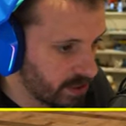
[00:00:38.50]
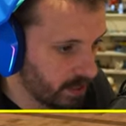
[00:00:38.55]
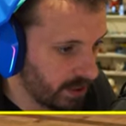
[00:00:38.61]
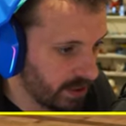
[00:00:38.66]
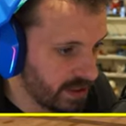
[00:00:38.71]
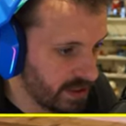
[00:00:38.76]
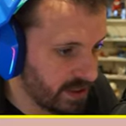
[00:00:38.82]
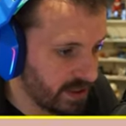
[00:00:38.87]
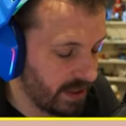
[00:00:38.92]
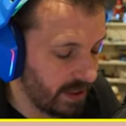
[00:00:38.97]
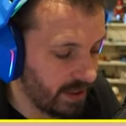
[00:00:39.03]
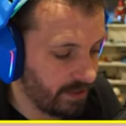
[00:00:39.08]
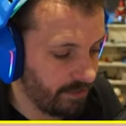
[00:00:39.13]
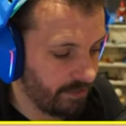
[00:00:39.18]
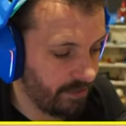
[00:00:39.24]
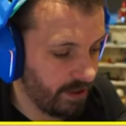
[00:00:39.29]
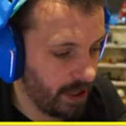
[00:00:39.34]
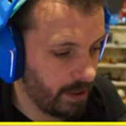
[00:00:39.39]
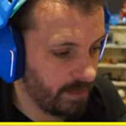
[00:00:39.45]
we can start
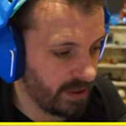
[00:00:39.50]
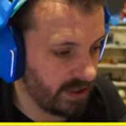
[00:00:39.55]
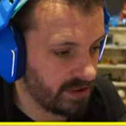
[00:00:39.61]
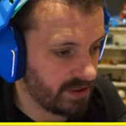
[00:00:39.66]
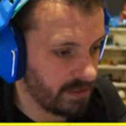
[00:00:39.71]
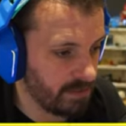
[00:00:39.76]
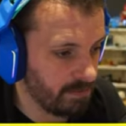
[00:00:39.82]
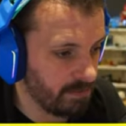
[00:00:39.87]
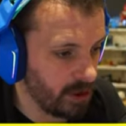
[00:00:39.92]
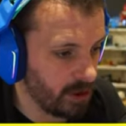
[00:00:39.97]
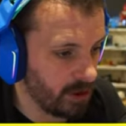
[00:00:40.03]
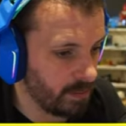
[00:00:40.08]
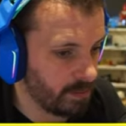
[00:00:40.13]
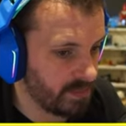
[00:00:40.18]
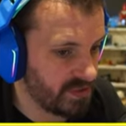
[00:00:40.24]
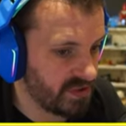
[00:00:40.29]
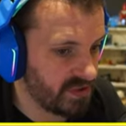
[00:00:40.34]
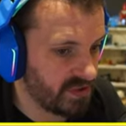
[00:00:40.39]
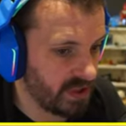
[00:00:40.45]
farming some
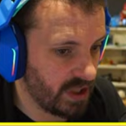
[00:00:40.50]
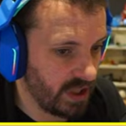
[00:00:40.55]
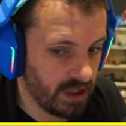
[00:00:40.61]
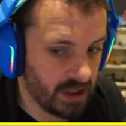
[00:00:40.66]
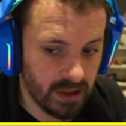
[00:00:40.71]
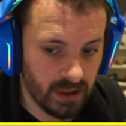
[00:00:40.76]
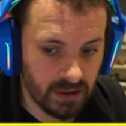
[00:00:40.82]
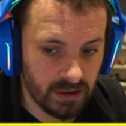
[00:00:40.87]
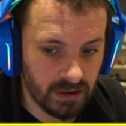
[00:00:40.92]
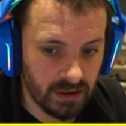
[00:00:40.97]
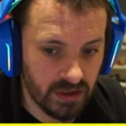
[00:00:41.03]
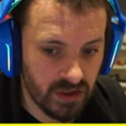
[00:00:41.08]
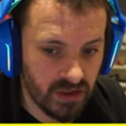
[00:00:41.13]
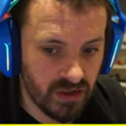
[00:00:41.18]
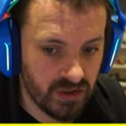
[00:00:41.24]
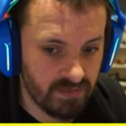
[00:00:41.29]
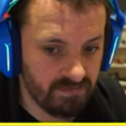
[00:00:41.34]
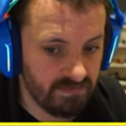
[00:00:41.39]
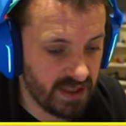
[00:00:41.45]
mobs and
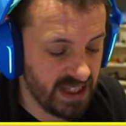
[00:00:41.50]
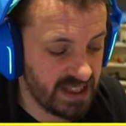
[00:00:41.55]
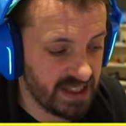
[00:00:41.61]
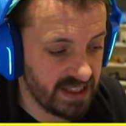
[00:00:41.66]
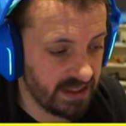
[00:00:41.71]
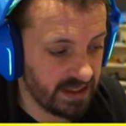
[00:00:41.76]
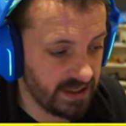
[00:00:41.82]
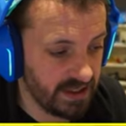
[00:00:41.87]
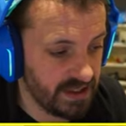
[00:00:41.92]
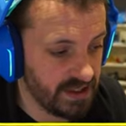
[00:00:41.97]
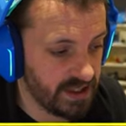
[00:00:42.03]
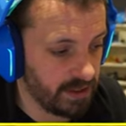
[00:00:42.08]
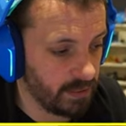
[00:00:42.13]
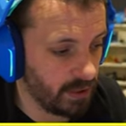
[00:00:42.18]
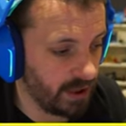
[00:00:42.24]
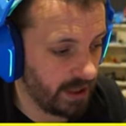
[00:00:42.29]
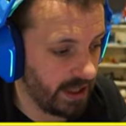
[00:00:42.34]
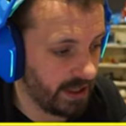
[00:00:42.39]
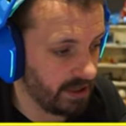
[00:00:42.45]
basically see
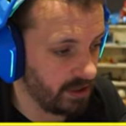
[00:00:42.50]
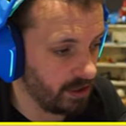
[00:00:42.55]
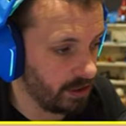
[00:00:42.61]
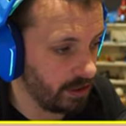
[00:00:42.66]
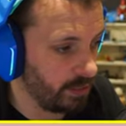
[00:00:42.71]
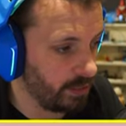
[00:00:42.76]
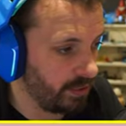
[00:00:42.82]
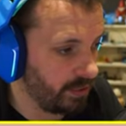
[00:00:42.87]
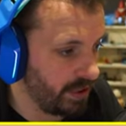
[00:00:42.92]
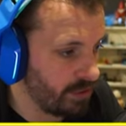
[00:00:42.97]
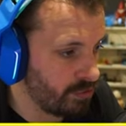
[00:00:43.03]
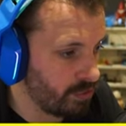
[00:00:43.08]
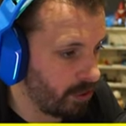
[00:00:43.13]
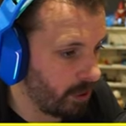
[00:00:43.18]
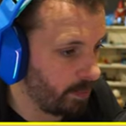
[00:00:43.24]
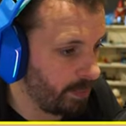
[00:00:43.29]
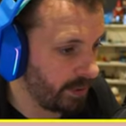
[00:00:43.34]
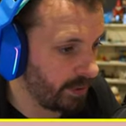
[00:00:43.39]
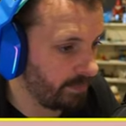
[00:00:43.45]
what kind of loot they
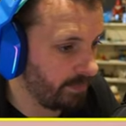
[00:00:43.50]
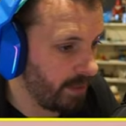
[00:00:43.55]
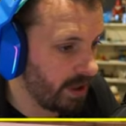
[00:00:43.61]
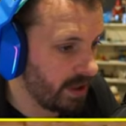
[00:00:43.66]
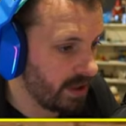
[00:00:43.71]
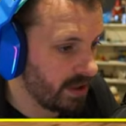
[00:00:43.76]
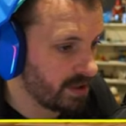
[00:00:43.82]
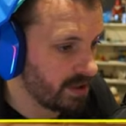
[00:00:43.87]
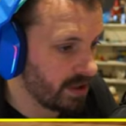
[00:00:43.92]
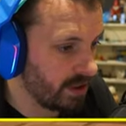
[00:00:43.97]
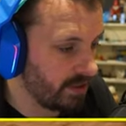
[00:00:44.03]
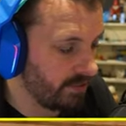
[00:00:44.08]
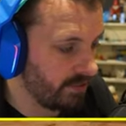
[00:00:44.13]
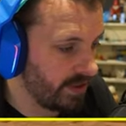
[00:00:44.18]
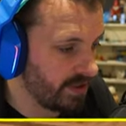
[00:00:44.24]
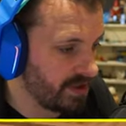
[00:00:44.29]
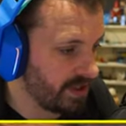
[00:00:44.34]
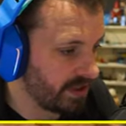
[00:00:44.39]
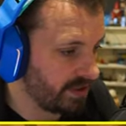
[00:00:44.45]
drop. So
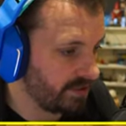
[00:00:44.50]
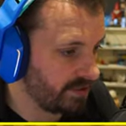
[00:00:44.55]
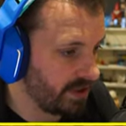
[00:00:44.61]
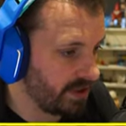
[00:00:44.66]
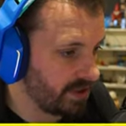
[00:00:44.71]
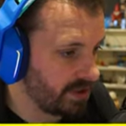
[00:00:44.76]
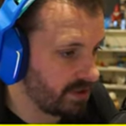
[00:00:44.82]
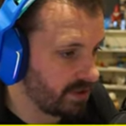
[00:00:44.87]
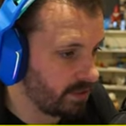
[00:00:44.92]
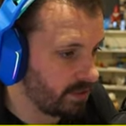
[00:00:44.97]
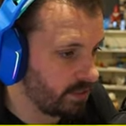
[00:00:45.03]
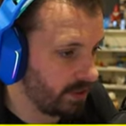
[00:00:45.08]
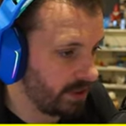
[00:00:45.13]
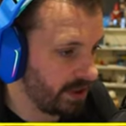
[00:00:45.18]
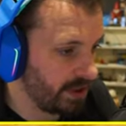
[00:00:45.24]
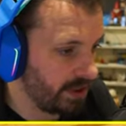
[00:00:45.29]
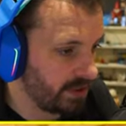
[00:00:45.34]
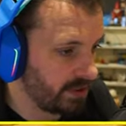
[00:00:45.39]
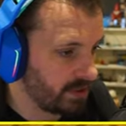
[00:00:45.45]
first things first, we
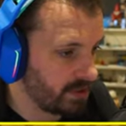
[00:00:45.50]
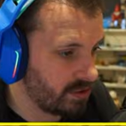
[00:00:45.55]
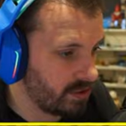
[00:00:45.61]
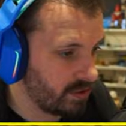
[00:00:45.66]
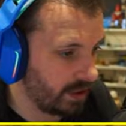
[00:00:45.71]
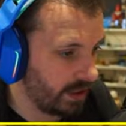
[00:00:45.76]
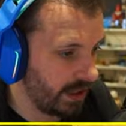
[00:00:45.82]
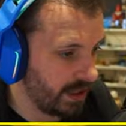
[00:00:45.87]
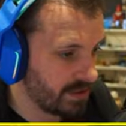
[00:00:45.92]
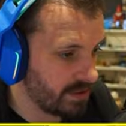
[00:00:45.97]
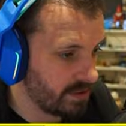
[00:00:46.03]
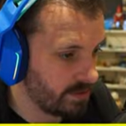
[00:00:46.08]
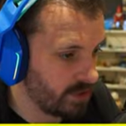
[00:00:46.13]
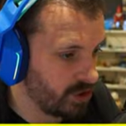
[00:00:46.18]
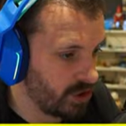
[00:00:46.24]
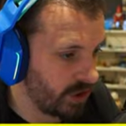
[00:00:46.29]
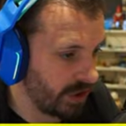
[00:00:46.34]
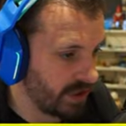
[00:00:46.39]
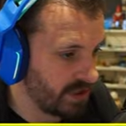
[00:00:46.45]
need to get some
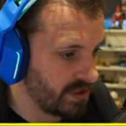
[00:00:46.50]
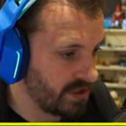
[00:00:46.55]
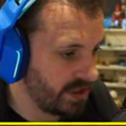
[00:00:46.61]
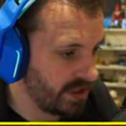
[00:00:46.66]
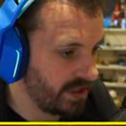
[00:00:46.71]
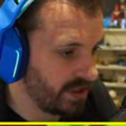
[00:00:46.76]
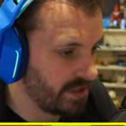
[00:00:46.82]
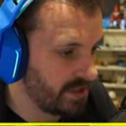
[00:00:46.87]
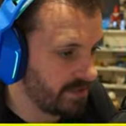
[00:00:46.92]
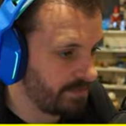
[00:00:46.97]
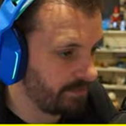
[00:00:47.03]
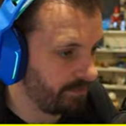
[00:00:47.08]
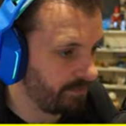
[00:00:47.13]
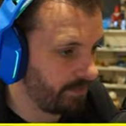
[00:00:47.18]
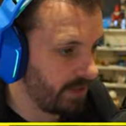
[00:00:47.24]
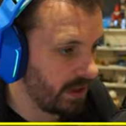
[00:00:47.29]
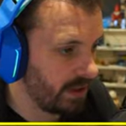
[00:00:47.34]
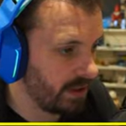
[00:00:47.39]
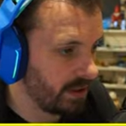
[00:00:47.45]
chicken seeds.
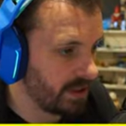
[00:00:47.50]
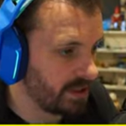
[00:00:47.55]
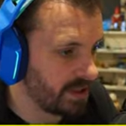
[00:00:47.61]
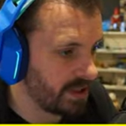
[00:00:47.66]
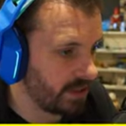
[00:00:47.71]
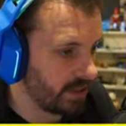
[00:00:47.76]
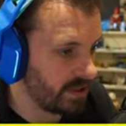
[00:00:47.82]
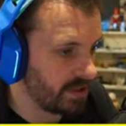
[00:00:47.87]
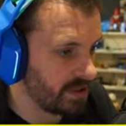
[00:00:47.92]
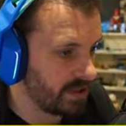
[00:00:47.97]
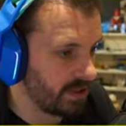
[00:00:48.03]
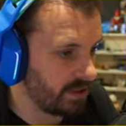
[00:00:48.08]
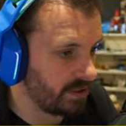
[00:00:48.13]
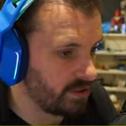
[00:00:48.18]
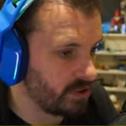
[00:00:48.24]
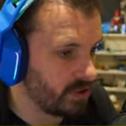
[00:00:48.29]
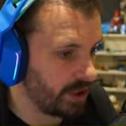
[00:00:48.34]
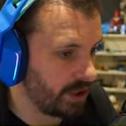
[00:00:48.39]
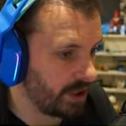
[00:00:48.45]
Let's see how this little
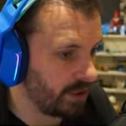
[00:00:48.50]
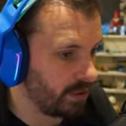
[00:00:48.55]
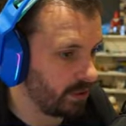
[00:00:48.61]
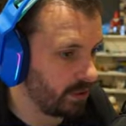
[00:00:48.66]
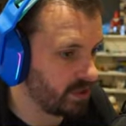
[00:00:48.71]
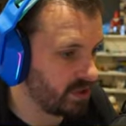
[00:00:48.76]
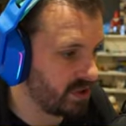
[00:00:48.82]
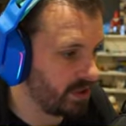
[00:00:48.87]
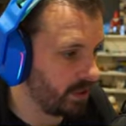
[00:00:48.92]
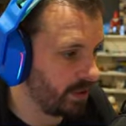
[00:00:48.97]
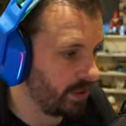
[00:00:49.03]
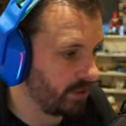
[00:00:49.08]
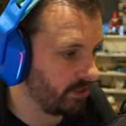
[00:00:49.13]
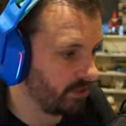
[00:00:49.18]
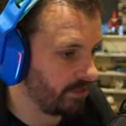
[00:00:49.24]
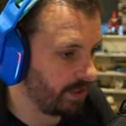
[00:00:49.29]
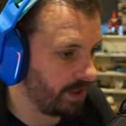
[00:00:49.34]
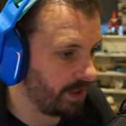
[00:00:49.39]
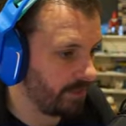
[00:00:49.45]
chickadoo's doing
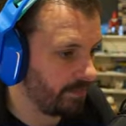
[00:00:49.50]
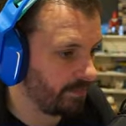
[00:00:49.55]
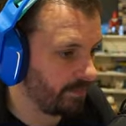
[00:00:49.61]
over here.